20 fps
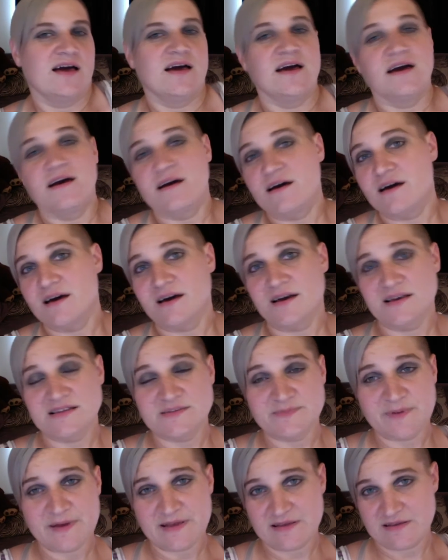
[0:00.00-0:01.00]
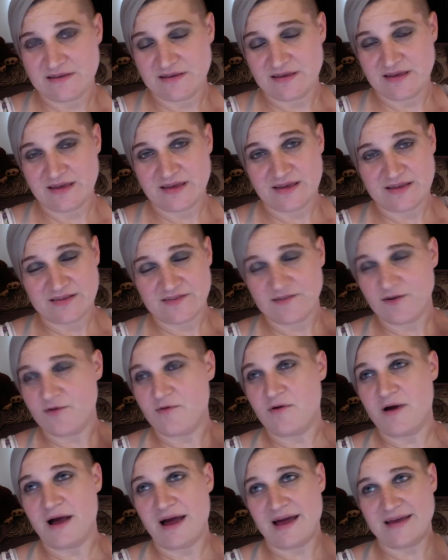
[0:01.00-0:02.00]
It's been,
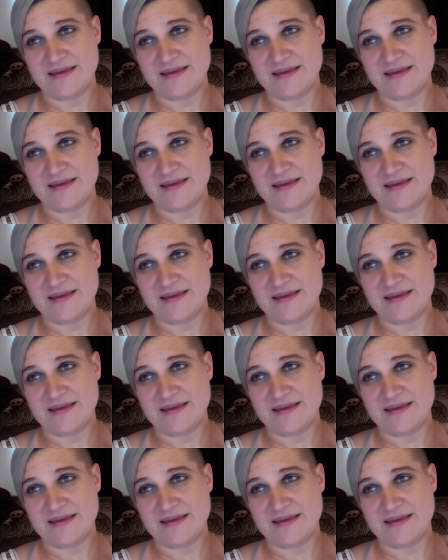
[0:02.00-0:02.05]
so